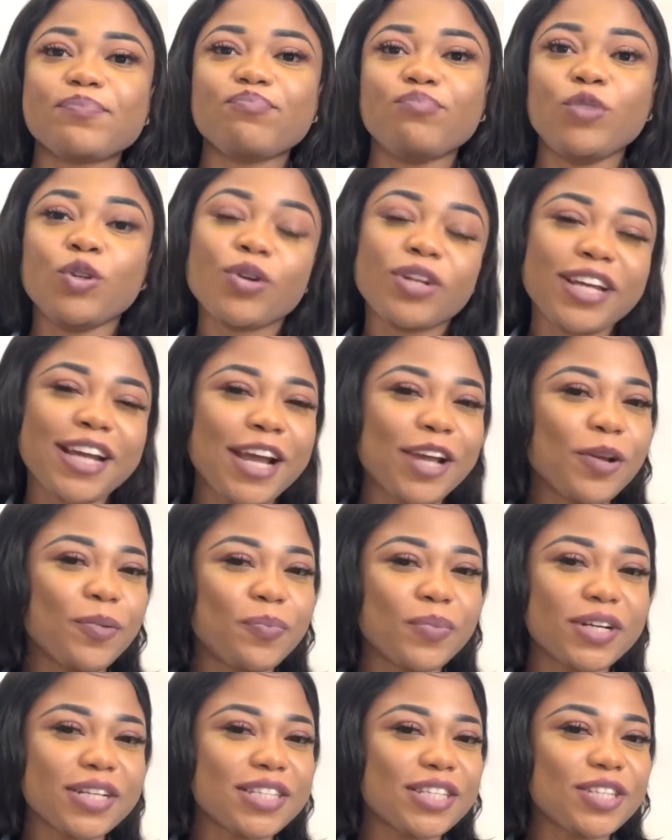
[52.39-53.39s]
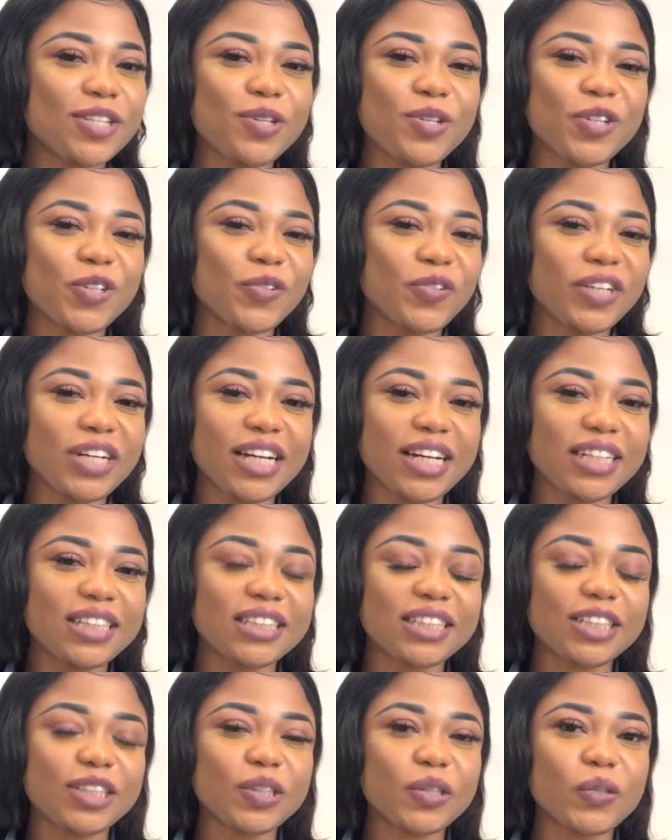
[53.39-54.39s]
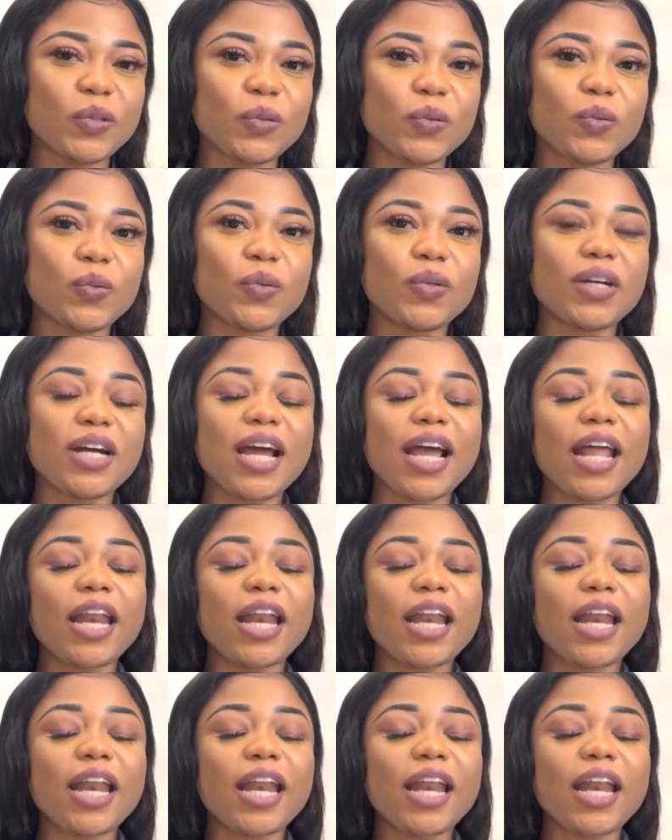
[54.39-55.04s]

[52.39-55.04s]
know the kind of person you're relating to